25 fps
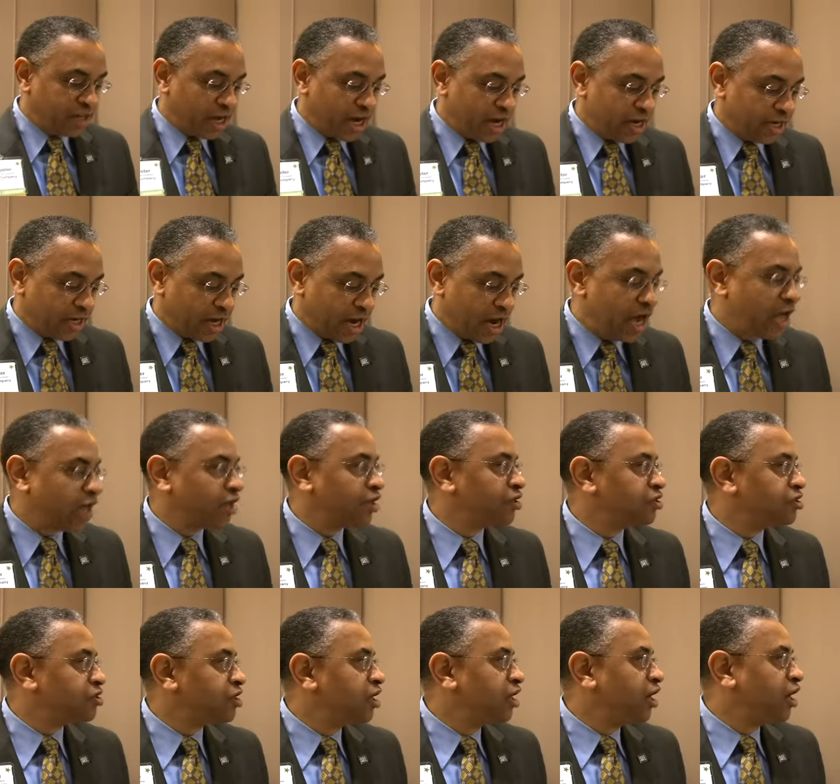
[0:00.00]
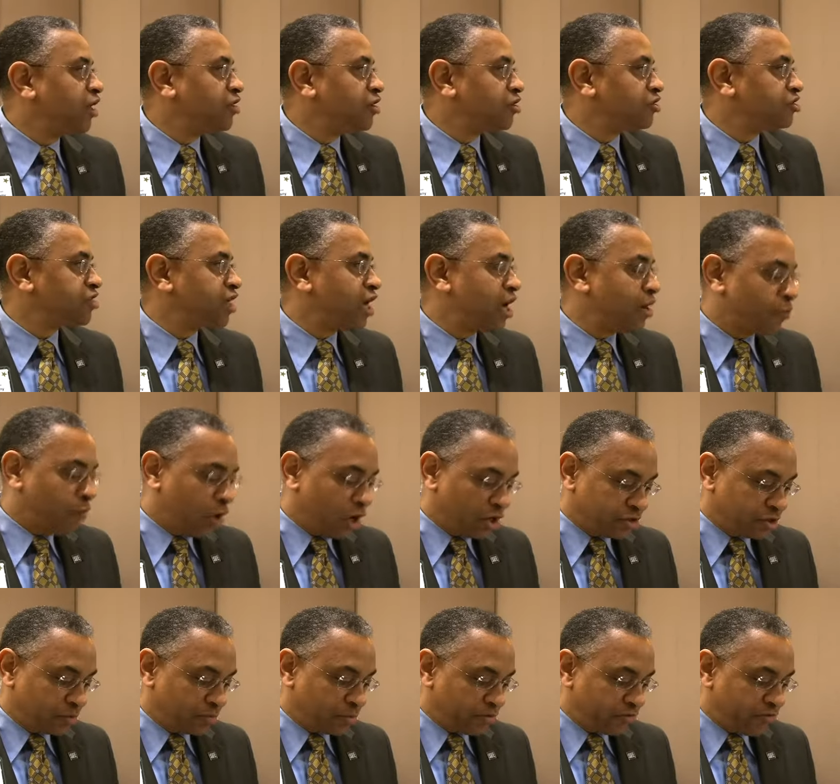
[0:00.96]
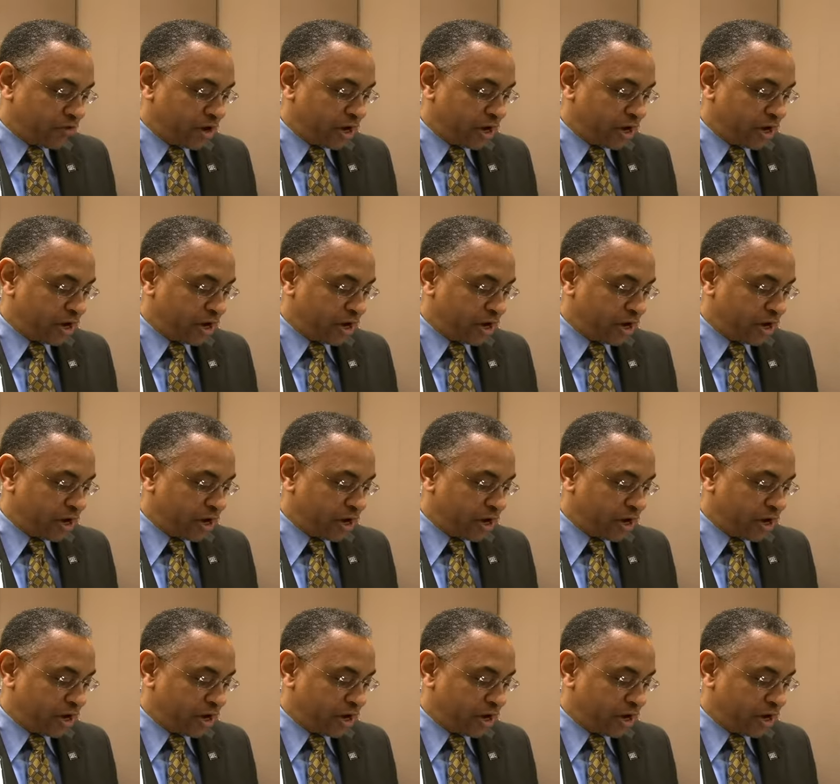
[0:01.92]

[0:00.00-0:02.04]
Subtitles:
Following the team's introduction by the league